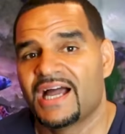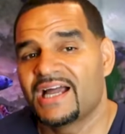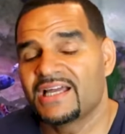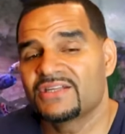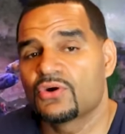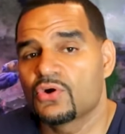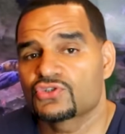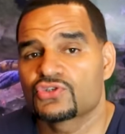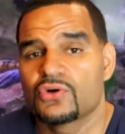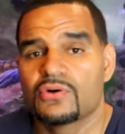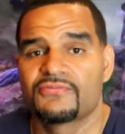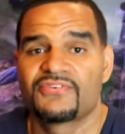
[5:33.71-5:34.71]
and
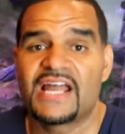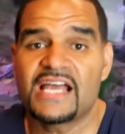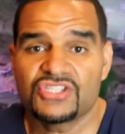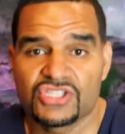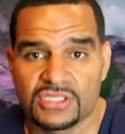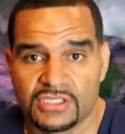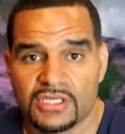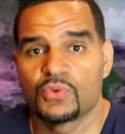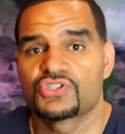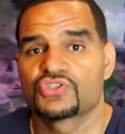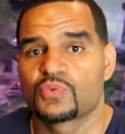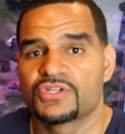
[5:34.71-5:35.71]
also flashing,
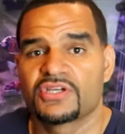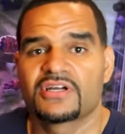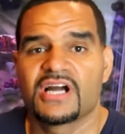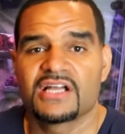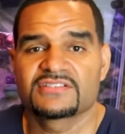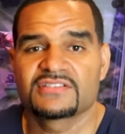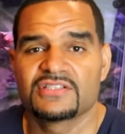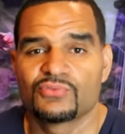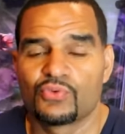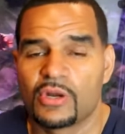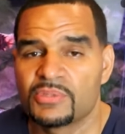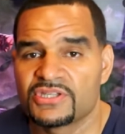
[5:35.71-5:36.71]
which is when they're constantly
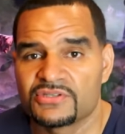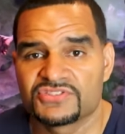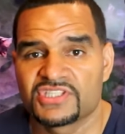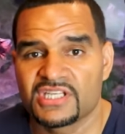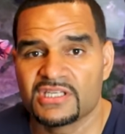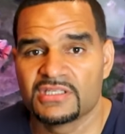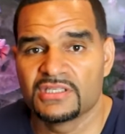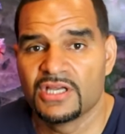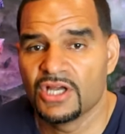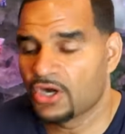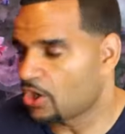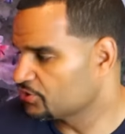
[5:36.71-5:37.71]
rubbing their skin
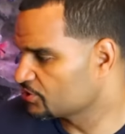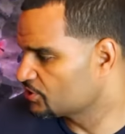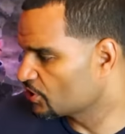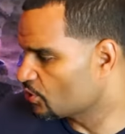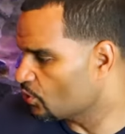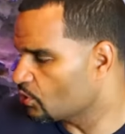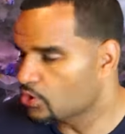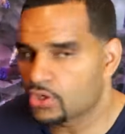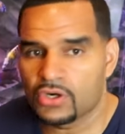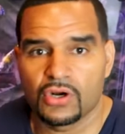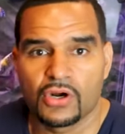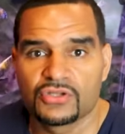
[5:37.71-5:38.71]
on the
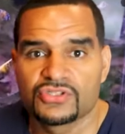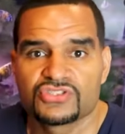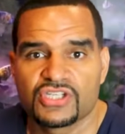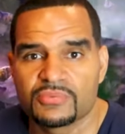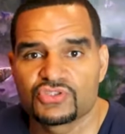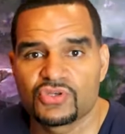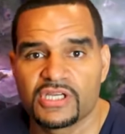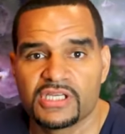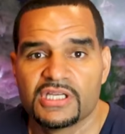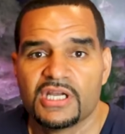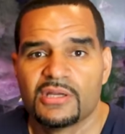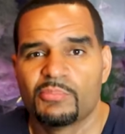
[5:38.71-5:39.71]
decor or on the substrate,